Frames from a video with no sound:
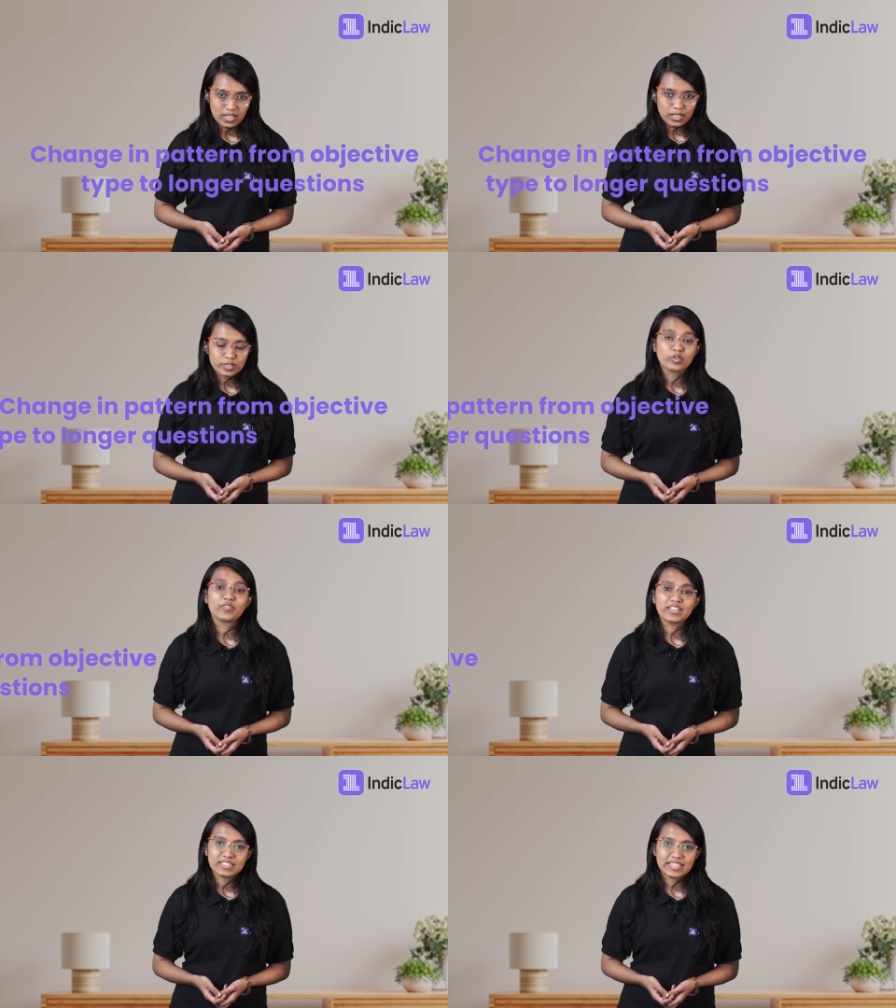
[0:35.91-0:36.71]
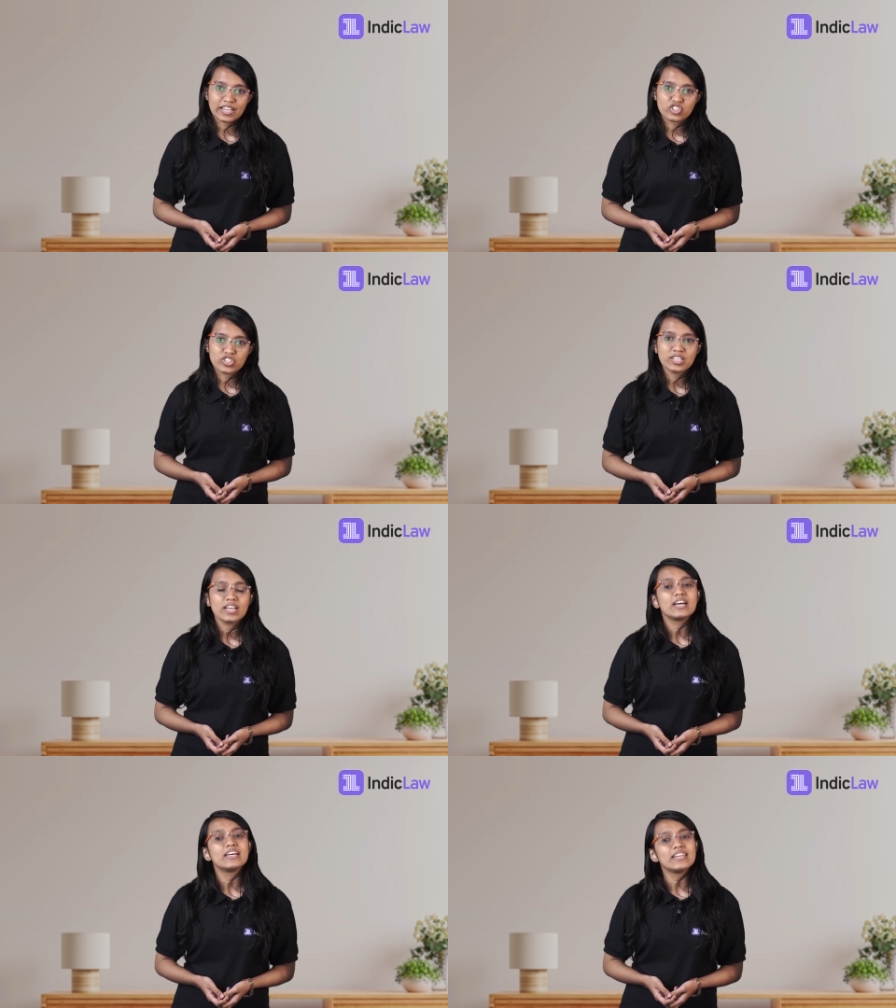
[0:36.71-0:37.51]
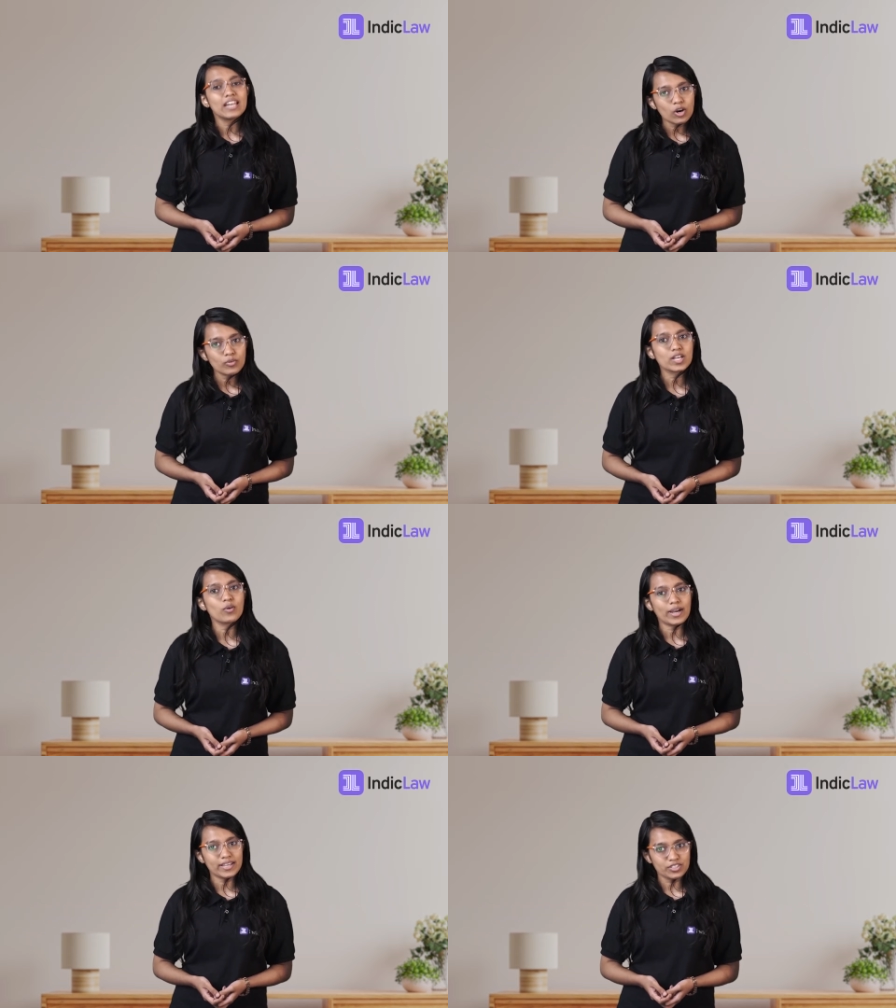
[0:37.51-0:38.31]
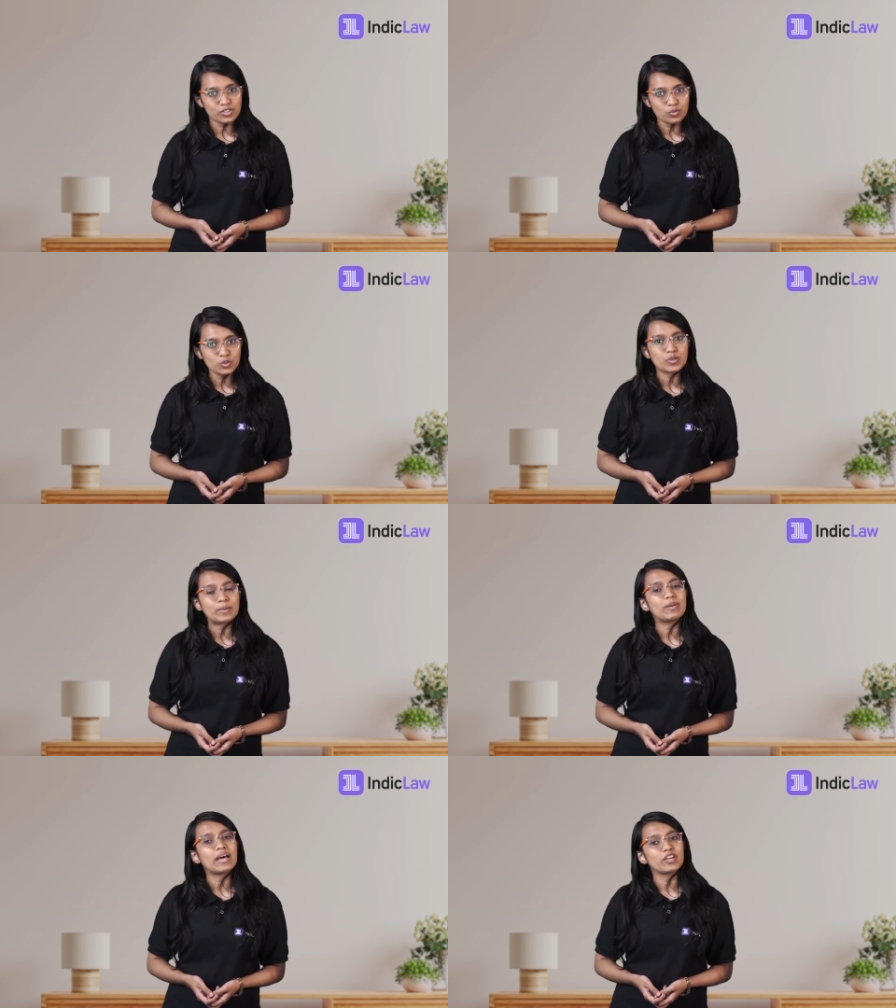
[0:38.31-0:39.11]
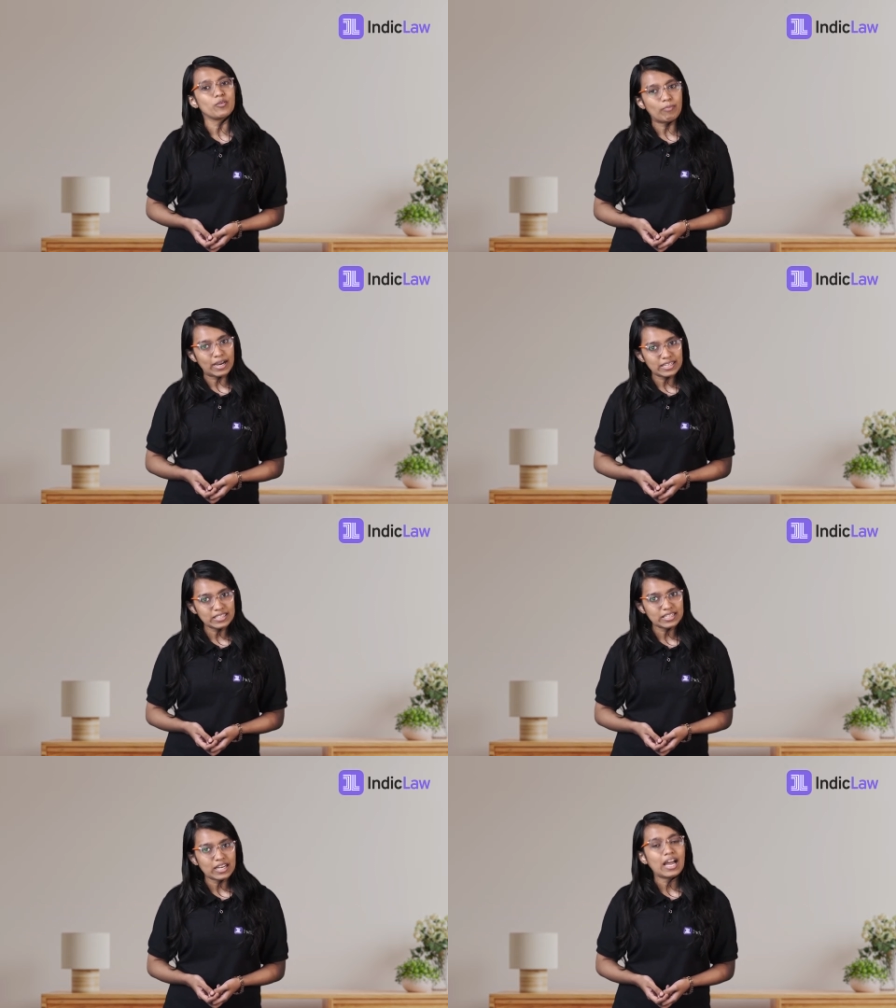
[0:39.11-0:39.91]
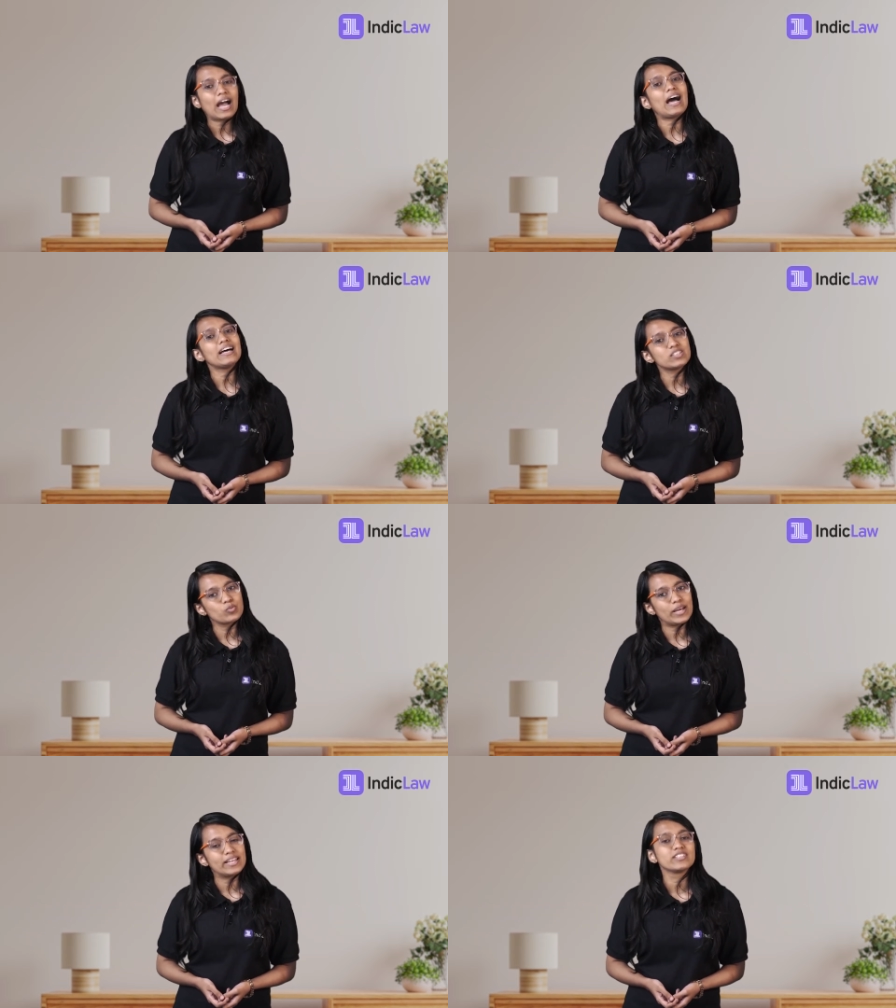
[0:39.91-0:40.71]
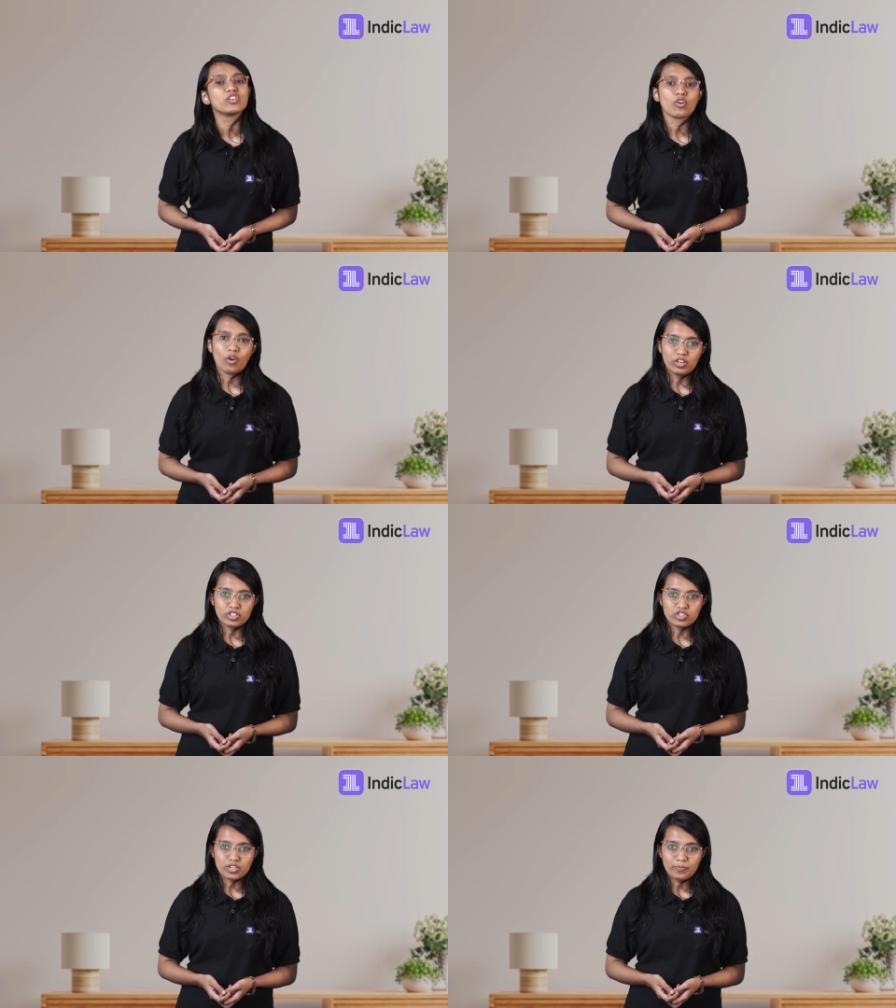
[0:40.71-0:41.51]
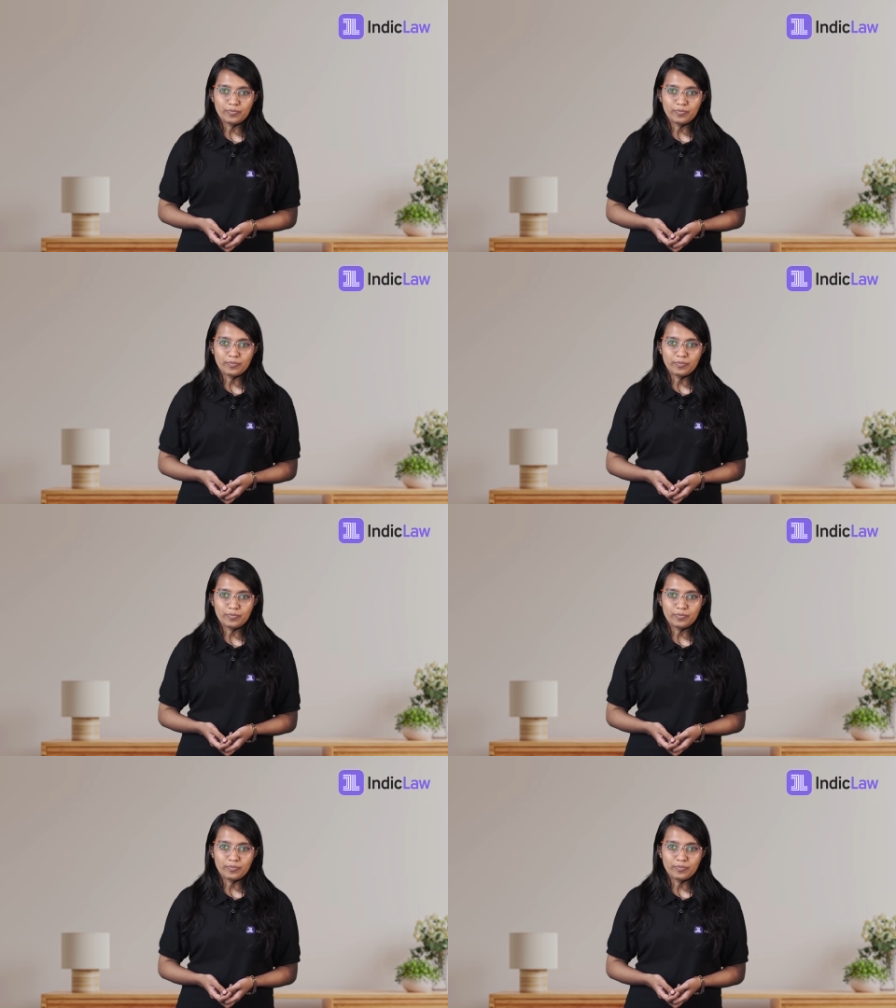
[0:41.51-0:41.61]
So this section now requires you to apply your mind as well as your knowledge.